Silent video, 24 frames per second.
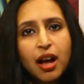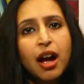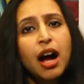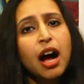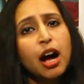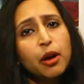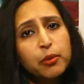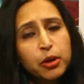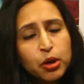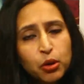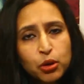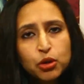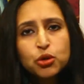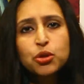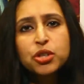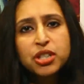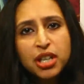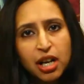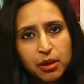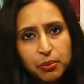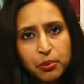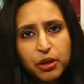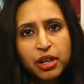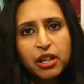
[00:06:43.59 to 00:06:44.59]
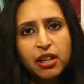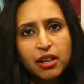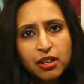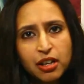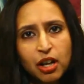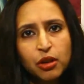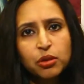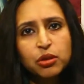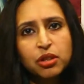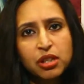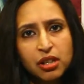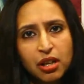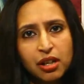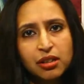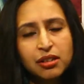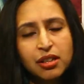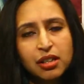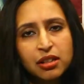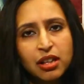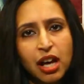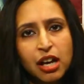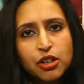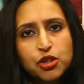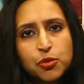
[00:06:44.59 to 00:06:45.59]
are we going to start breaking down the
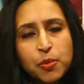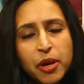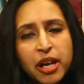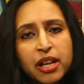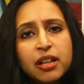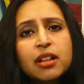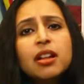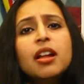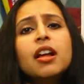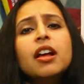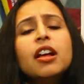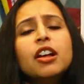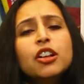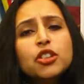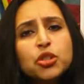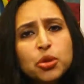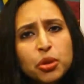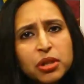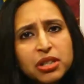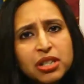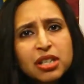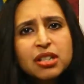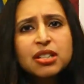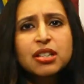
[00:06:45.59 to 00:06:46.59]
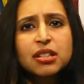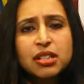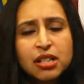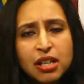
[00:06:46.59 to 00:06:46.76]
Taj Mahal? So it is